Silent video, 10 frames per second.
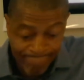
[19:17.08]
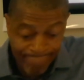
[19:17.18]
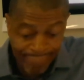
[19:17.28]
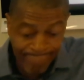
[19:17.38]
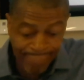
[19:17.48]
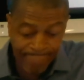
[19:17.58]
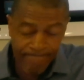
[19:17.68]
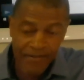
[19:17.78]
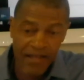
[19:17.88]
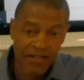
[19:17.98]

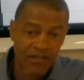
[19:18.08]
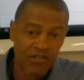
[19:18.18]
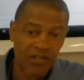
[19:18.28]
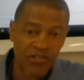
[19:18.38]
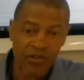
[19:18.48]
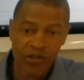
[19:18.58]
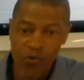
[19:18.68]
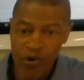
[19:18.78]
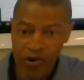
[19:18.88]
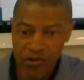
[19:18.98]
That doesn't necessarily
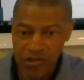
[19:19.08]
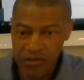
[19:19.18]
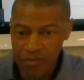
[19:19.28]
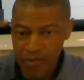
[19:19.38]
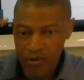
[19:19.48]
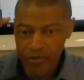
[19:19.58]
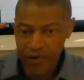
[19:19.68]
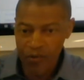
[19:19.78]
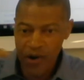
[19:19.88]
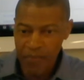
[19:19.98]
work, because it's a mental
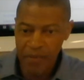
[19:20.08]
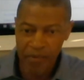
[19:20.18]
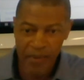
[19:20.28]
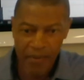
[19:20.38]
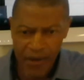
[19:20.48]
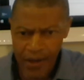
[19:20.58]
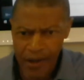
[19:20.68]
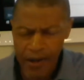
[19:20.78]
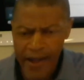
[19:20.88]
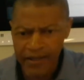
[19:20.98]
thing why people may be
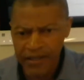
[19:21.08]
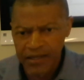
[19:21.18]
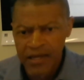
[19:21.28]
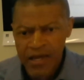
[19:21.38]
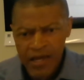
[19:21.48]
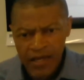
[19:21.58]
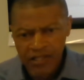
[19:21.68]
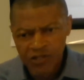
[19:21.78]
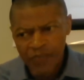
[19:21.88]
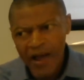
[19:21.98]
acting in
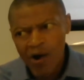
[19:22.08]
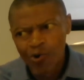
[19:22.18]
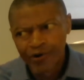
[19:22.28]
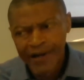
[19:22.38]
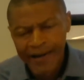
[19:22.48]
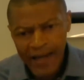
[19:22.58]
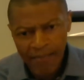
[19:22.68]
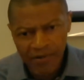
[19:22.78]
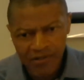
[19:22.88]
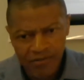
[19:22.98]
these power
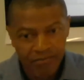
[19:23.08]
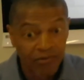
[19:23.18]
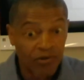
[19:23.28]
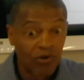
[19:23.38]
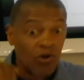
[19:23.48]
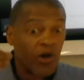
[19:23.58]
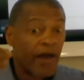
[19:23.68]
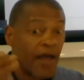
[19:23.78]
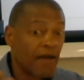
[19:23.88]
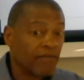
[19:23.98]
dynamics,
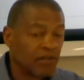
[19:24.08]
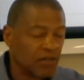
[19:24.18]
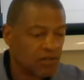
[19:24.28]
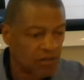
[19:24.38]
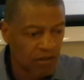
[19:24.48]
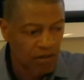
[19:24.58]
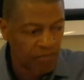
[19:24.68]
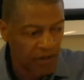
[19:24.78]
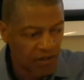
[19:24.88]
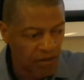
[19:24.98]
having these
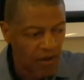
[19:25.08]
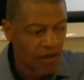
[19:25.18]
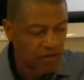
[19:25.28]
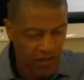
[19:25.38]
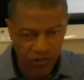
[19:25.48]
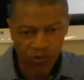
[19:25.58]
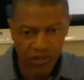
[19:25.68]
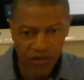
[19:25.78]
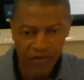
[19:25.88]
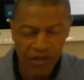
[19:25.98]
being sexual
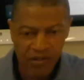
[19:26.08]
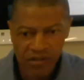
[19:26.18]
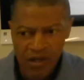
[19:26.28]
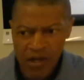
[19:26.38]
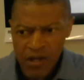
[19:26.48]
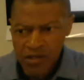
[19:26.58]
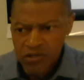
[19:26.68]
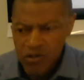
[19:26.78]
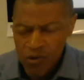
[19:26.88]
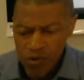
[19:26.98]
deviants.
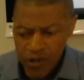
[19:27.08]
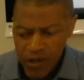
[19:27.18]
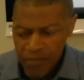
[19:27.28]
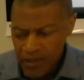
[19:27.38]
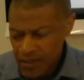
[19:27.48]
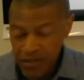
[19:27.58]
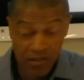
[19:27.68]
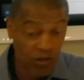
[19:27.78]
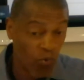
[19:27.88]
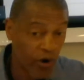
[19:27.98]
So it may not
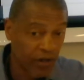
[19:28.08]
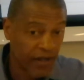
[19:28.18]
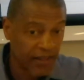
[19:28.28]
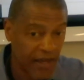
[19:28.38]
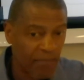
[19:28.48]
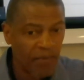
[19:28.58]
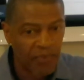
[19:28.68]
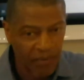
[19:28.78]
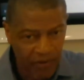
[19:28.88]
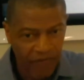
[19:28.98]
necessarily work like that, but
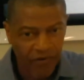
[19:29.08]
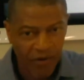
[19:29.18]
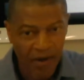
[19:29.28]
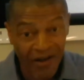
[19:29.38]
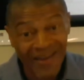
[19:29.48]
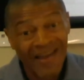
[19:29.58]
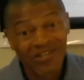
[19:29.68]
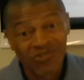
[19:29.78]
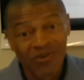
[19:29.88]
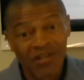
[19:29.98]
people have thought about
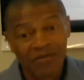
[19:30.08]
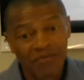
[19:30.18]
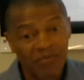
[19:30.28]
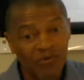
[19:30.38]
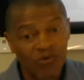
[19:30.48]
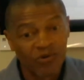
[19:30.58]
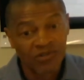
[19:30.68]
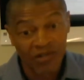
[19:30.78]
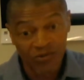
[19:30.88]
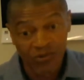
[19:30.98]
castrating people who are
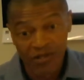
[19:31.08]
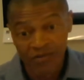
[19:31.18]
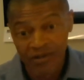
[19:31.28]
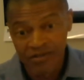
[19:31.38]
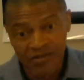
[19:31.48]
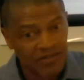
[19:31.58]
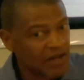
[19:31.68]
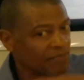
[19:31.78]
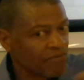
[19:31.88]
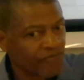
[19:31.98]
sexual deviants to
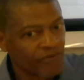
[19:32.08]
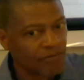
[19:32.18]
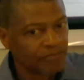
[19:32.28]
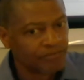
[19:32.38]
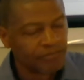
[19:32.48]
stop them from